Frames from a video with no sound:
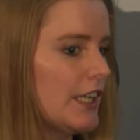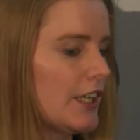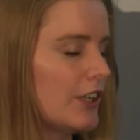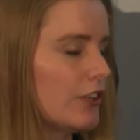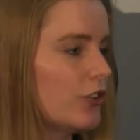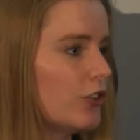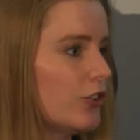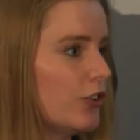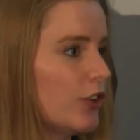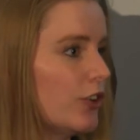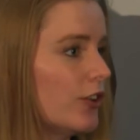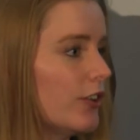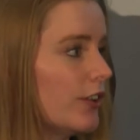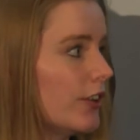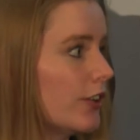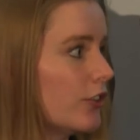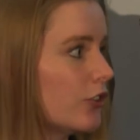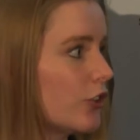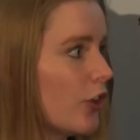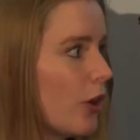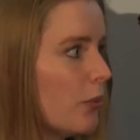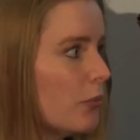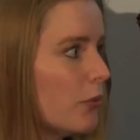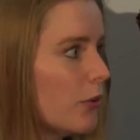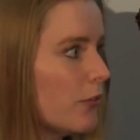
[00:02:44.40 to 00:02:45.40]
to the
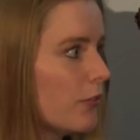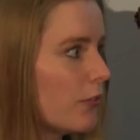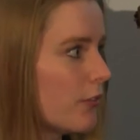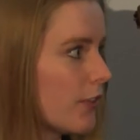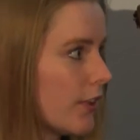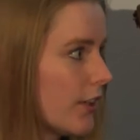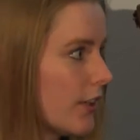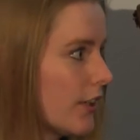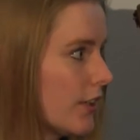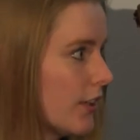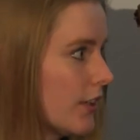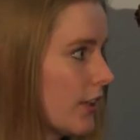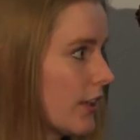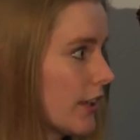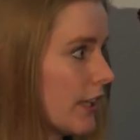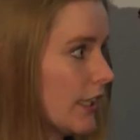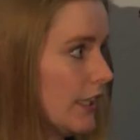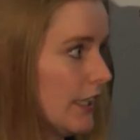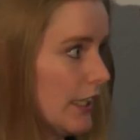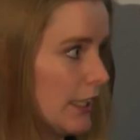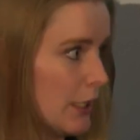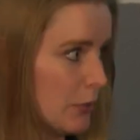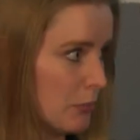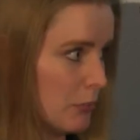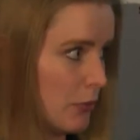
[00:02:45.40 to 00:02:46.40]
top of the
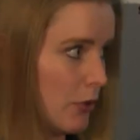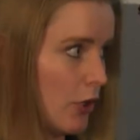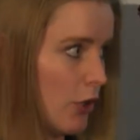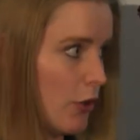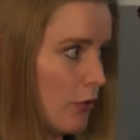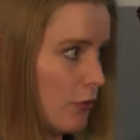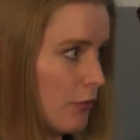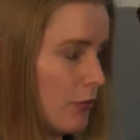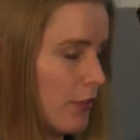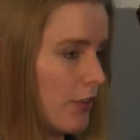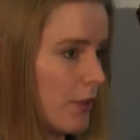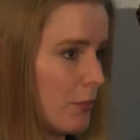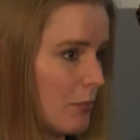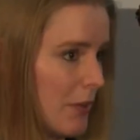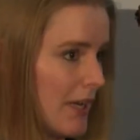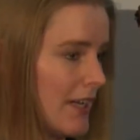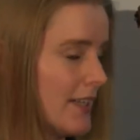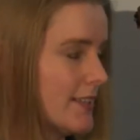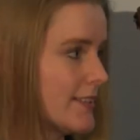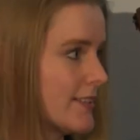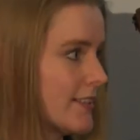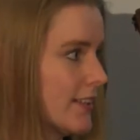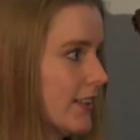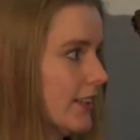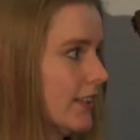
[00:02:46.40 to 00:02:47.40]
lip of the
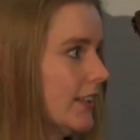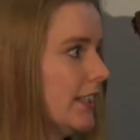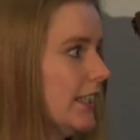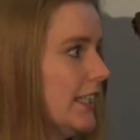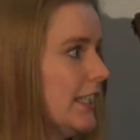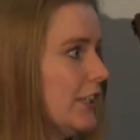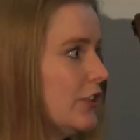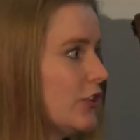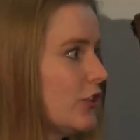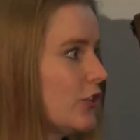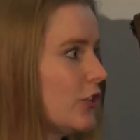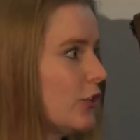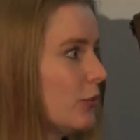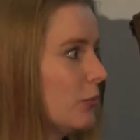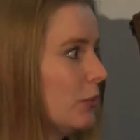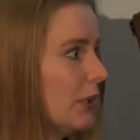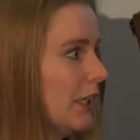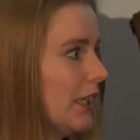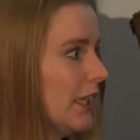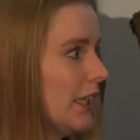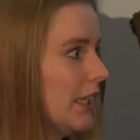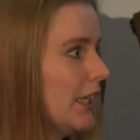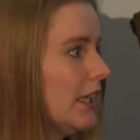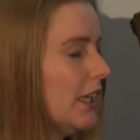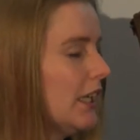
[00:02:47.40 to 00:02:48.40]
basin needs to
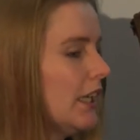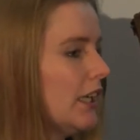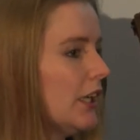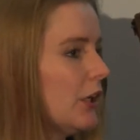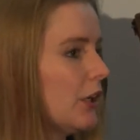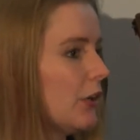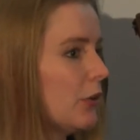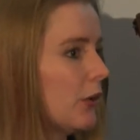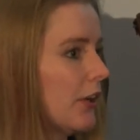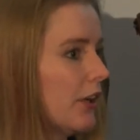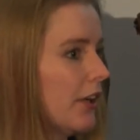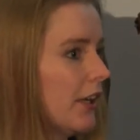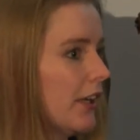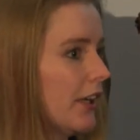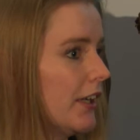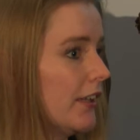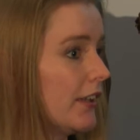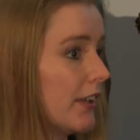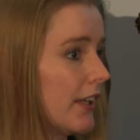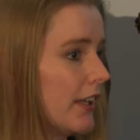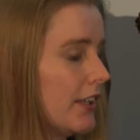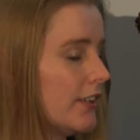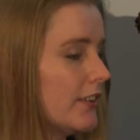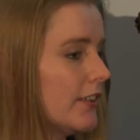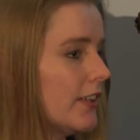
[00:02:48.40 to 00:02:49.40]
be,
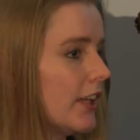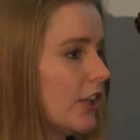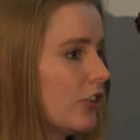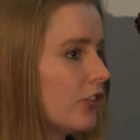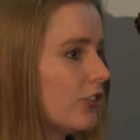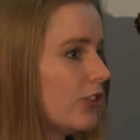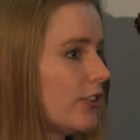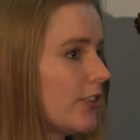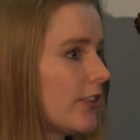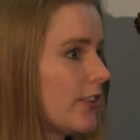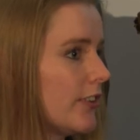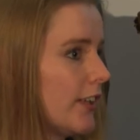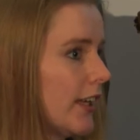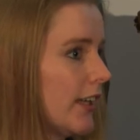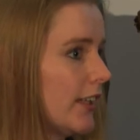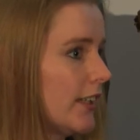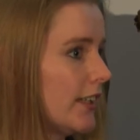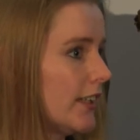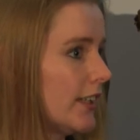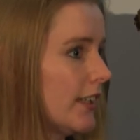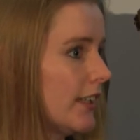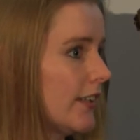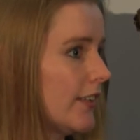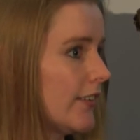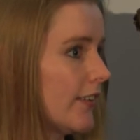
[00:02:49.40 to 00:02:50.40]
the international
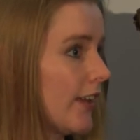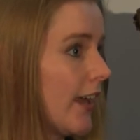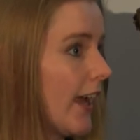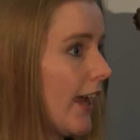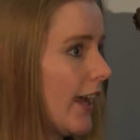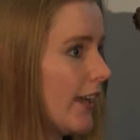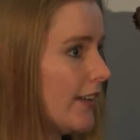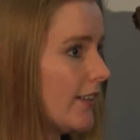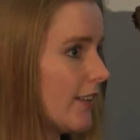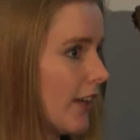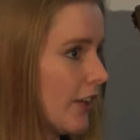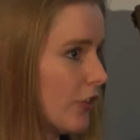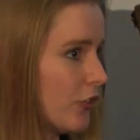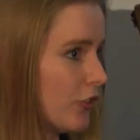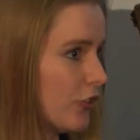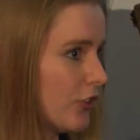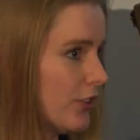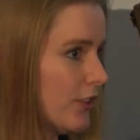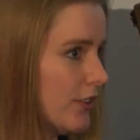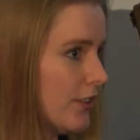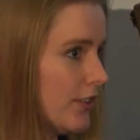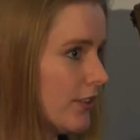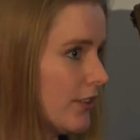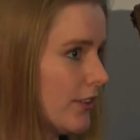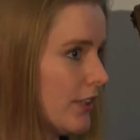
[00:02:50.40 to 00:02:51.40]
standard is
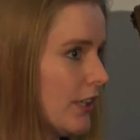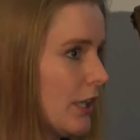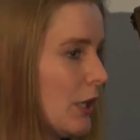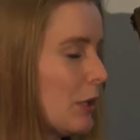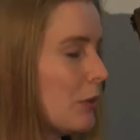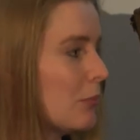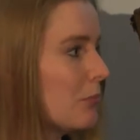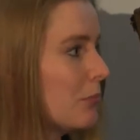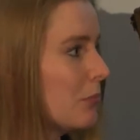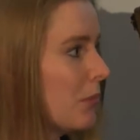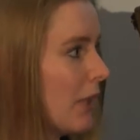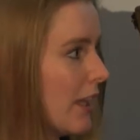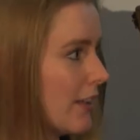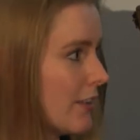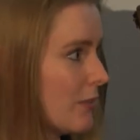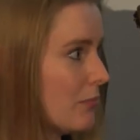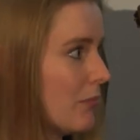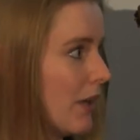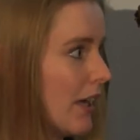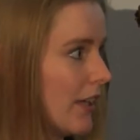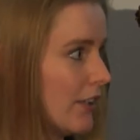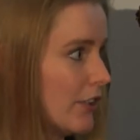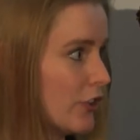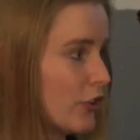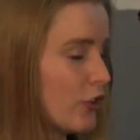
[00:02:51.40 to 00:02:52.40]
800 plus
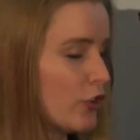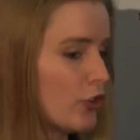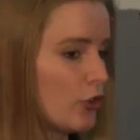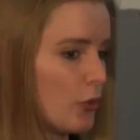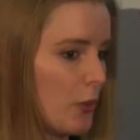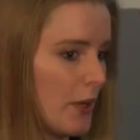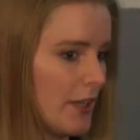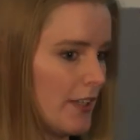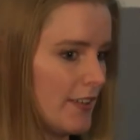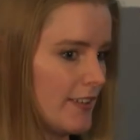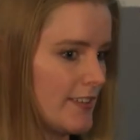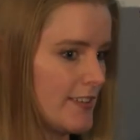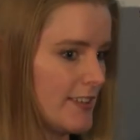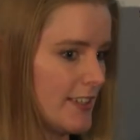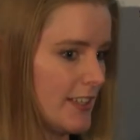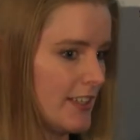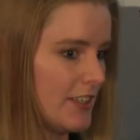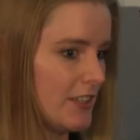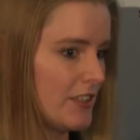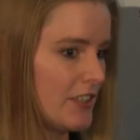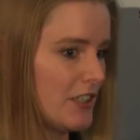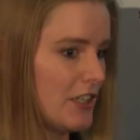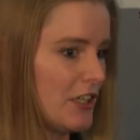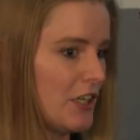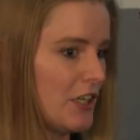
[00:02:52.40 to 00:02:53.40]
minus 20.